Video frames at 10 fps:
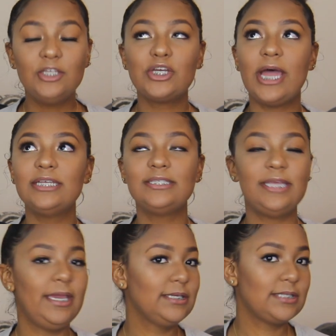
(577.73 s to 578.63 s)
Try to
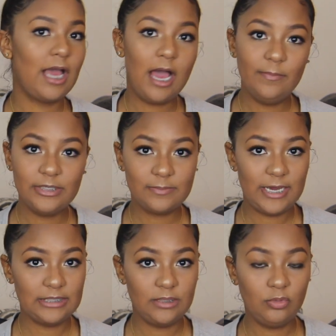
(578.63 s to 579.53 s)
stay as calm as
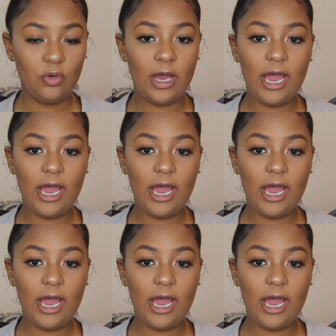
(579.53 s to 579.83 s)
possible.